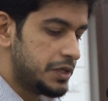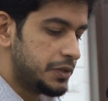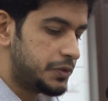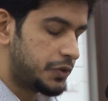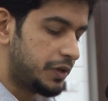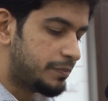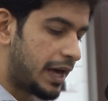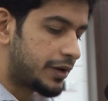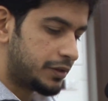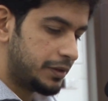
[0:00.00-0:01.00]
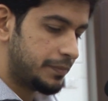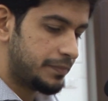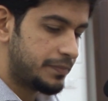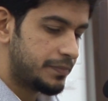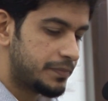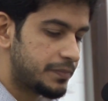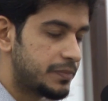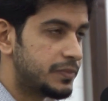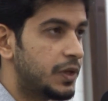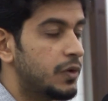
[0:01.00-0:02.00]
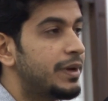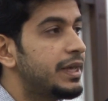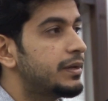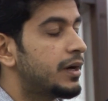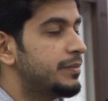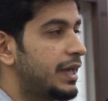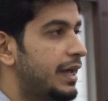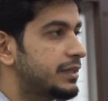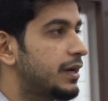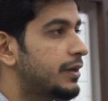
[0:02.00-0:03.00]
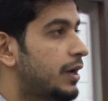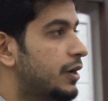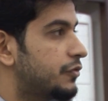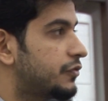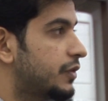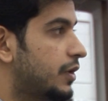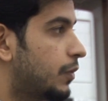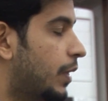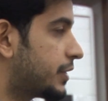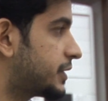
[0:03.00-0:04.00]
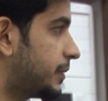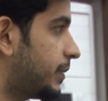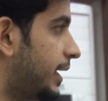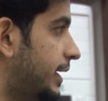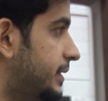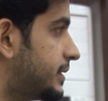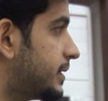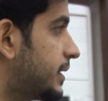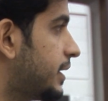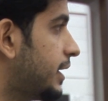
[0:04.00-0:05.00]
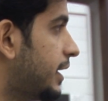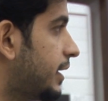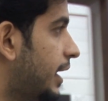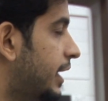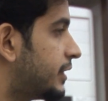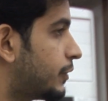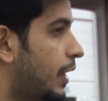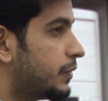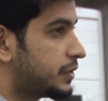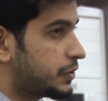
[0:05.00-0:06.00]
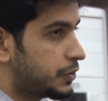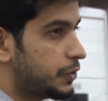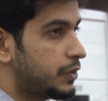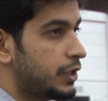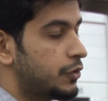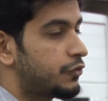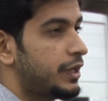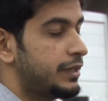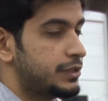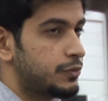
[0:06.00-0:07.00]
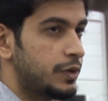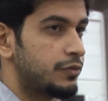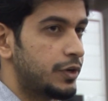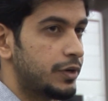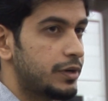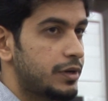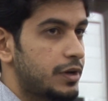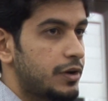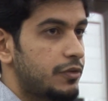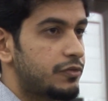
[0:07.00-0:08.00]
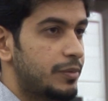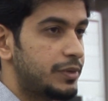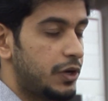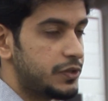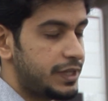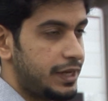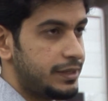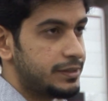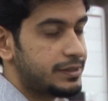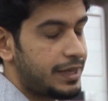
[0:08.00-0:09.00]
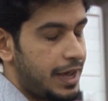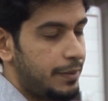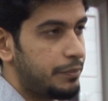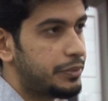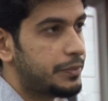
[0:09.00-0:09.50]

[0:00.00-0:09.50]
During battle, the Umayyad army had cut off water supplies and the route to the Euphrates River from the Hussein's camp.